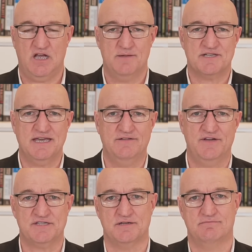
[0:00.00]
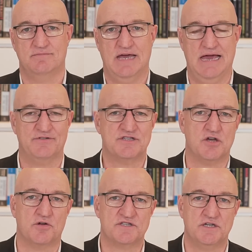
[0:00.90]
I'm staying invested. Haven't
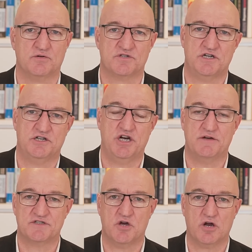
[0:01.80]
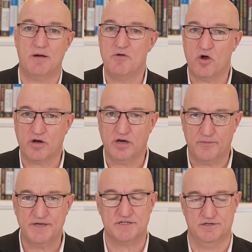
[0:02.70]
sold a single share of stock. I'm not
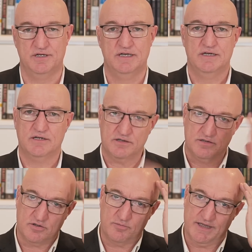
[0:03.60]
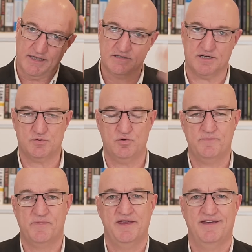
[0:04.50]
going to. God willing, touch
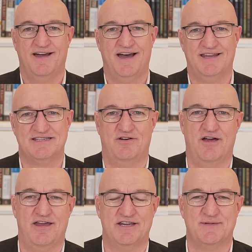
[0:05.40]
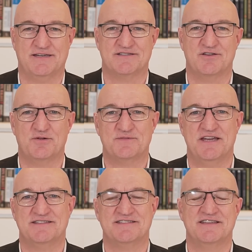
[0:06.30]
wood, unless there are unexpected
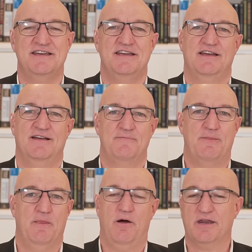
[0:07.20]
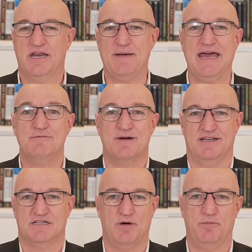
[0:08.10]
circumstances. I'm going to keep adding
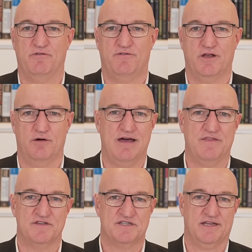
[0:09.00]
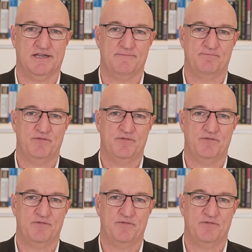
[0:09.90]
money to my portfolio rather than selling.